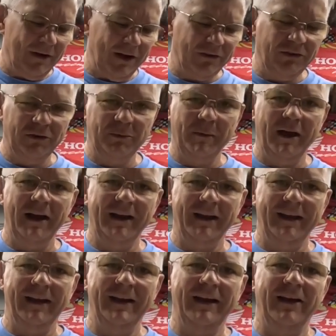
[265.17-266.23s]
I suspect,
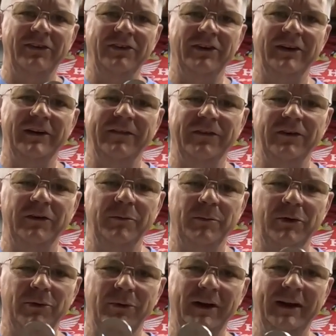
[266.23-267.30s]
again, that's the difference
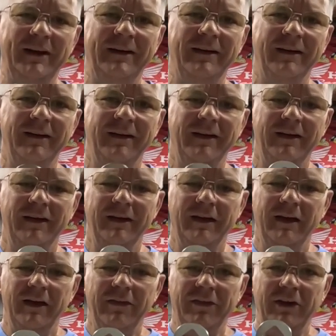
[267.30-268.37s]
between
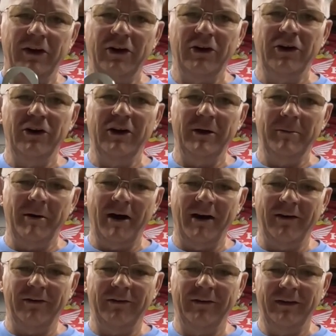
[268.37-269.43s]
the early
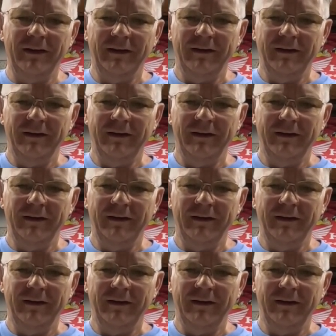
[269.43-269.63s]
model